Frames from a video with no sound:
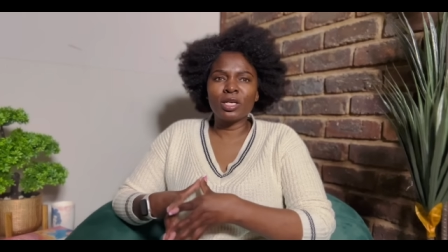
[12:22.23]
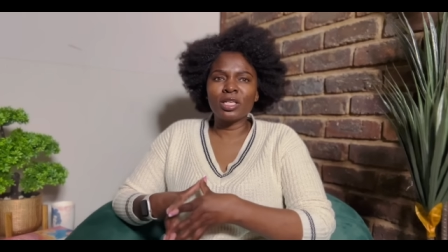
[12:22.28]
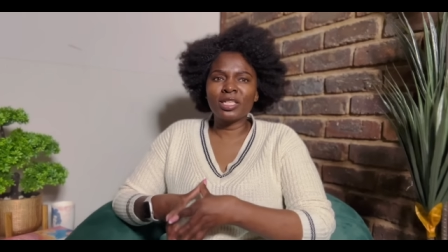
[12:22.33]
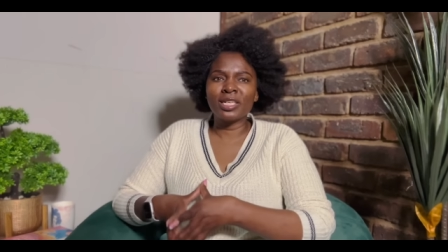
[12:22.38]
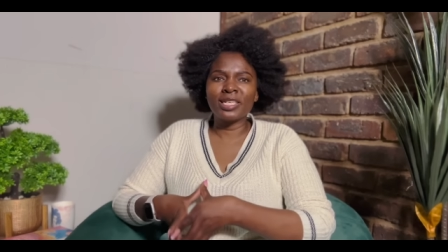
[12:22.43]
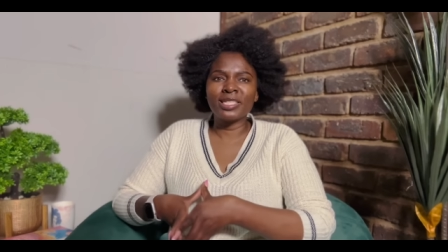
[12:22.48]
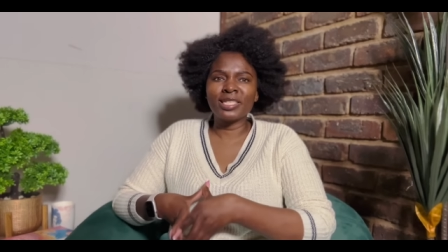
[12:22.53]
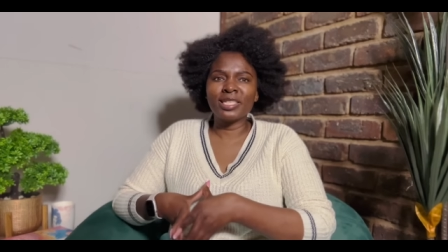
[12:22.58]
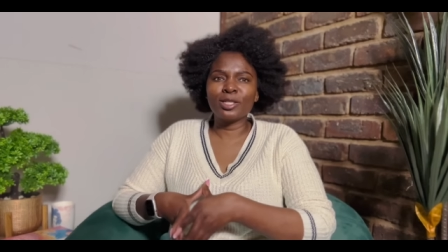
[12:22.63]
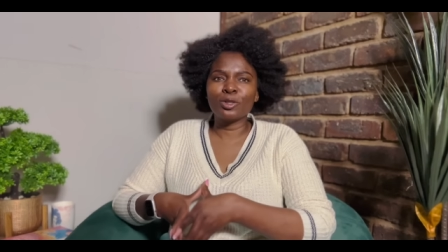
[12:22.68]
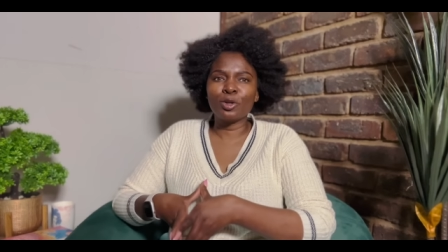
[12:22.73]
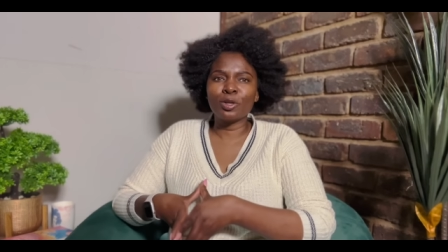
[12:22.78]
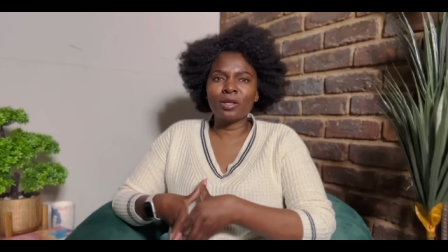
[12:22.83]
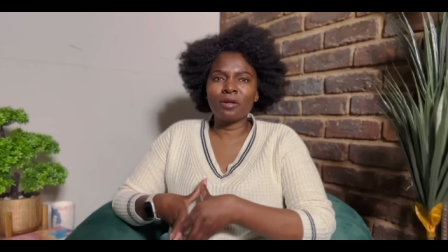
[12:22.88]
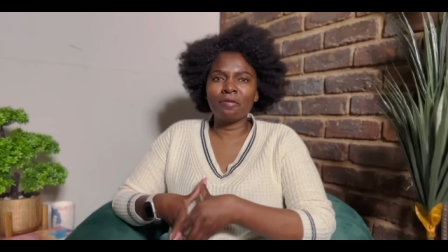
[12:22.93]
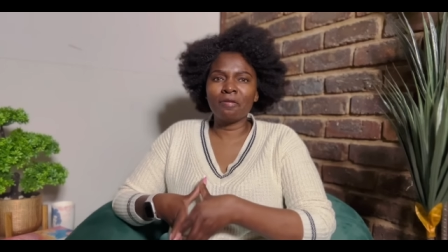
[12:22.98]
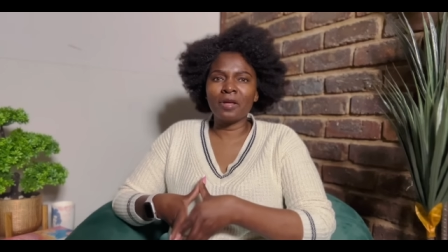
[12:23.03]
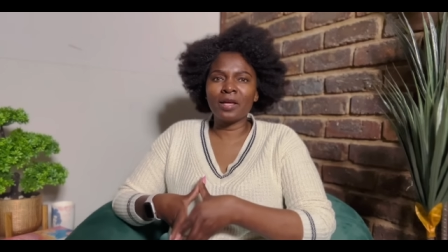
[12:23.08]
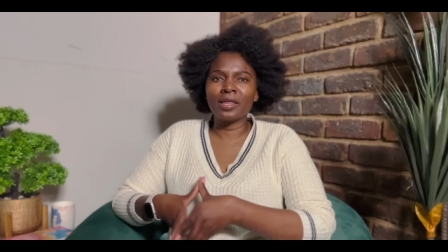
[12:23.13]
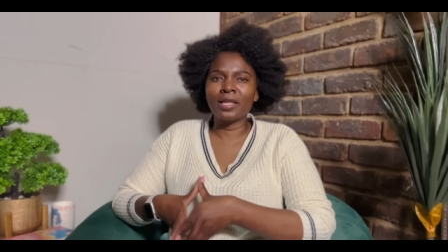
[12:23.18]
address is not
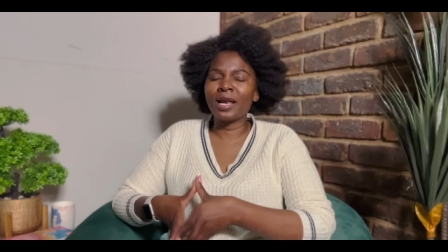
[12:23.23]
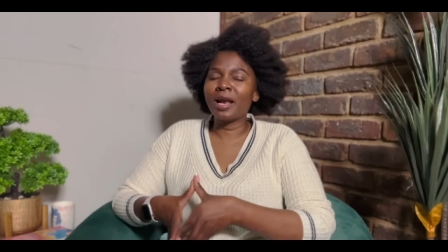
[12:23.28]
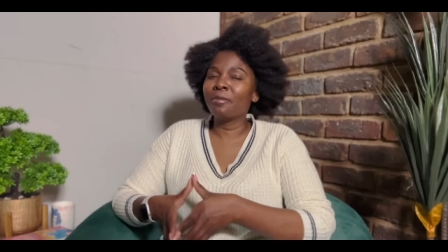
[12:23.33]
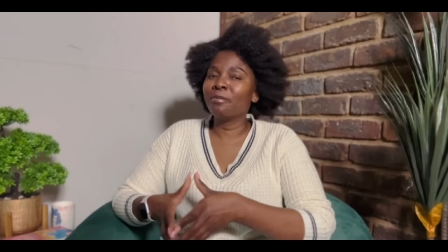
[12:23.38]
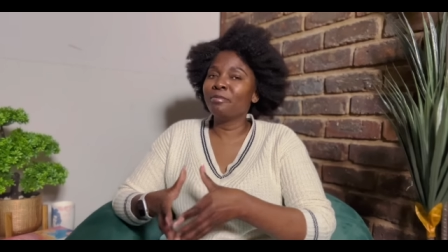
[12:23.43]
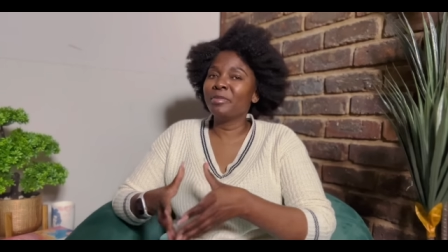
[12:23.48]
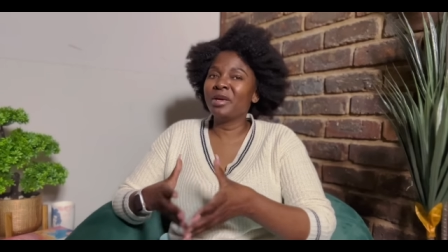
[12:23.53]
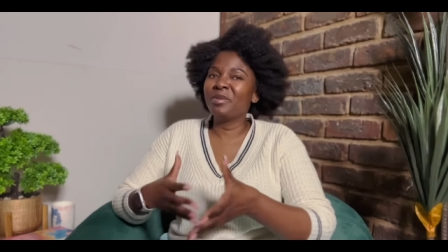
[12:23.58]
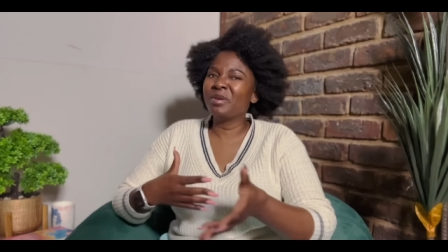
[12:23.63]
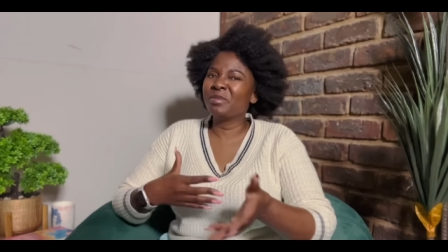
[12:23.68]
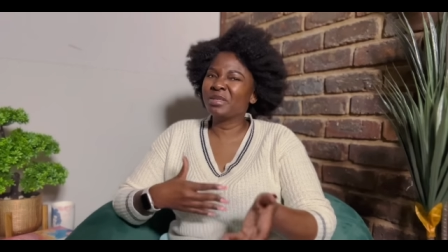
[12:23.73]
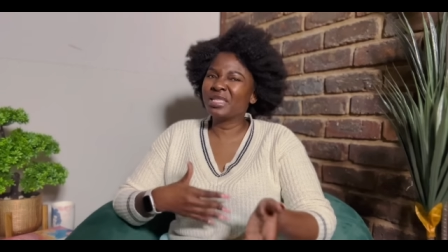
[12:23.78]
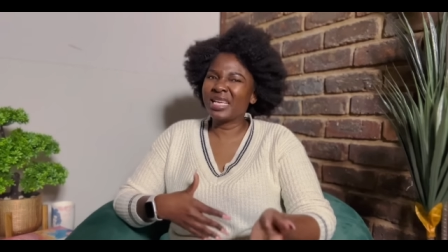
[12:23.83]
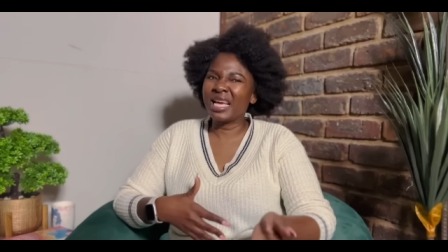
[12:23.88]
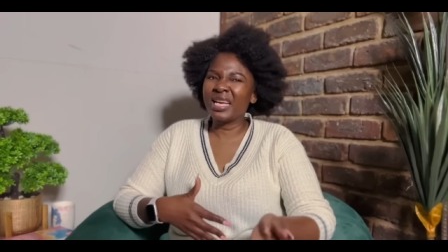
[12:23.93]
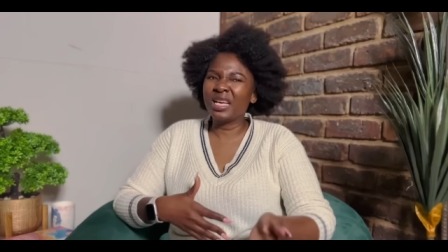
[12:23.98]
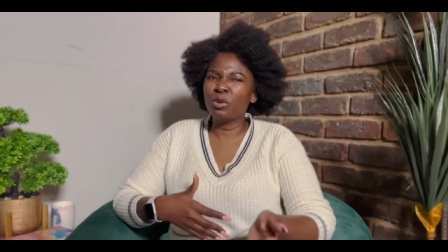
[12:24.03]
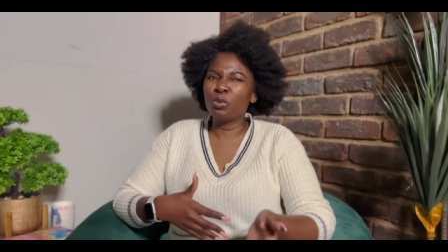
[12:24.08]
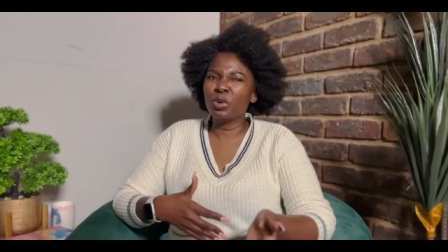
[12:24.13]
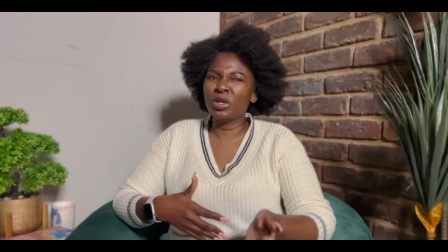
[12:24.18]
the fact that I'm maybe I'm
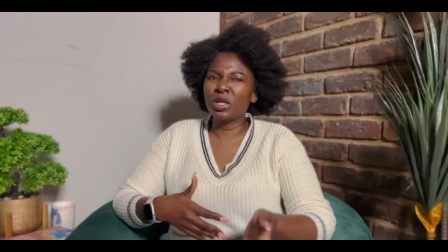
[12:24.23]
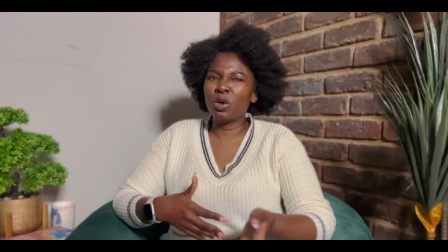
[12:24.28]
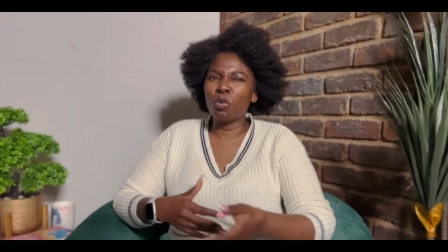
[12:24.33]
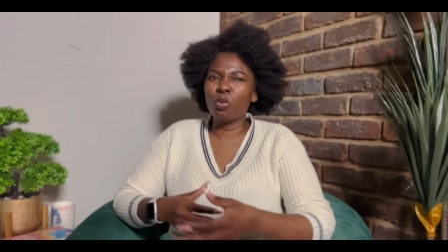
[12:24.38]
siding with the